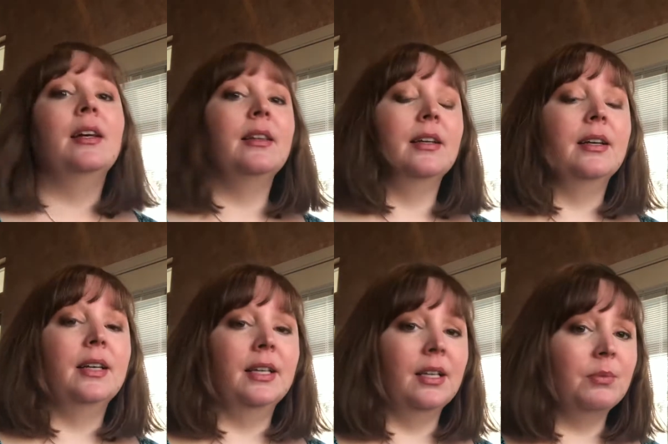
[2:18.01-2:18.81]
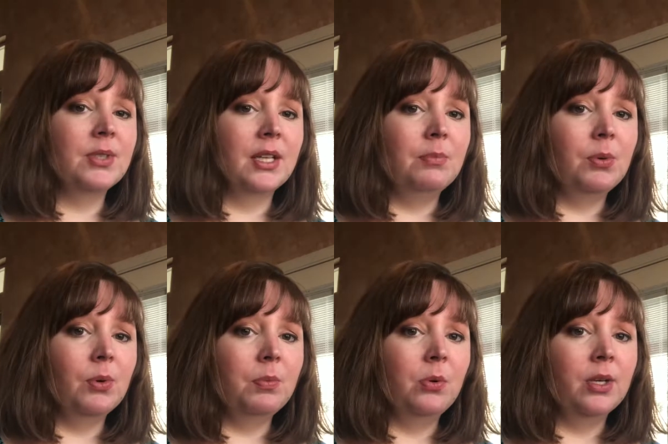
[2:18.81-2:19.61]
The income's gonna be
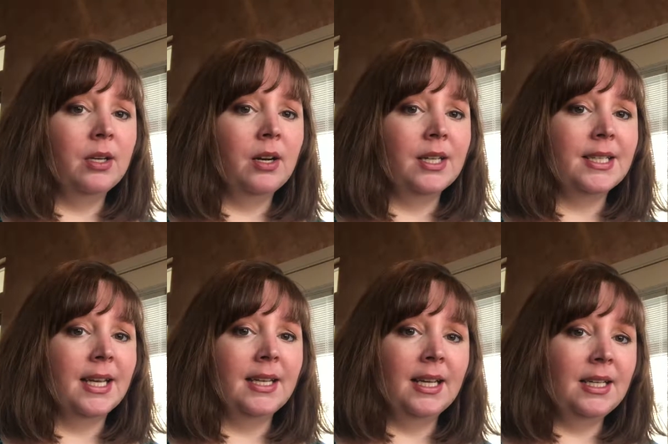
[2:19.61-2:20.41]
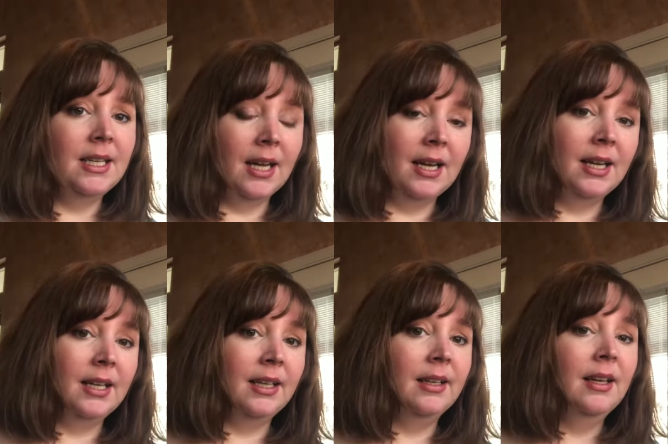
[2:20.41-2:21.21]
reported on a
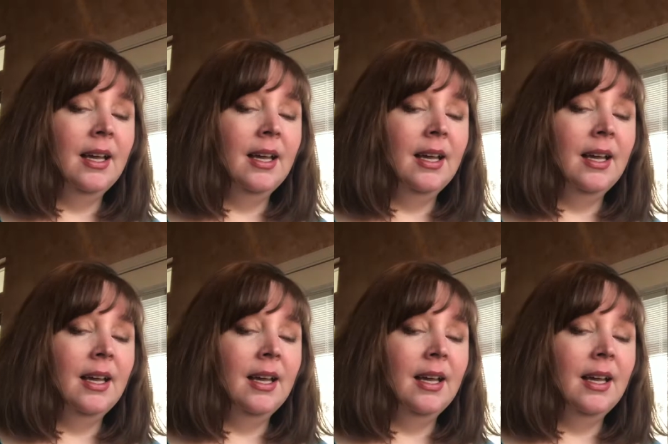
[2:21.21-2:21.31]
1099,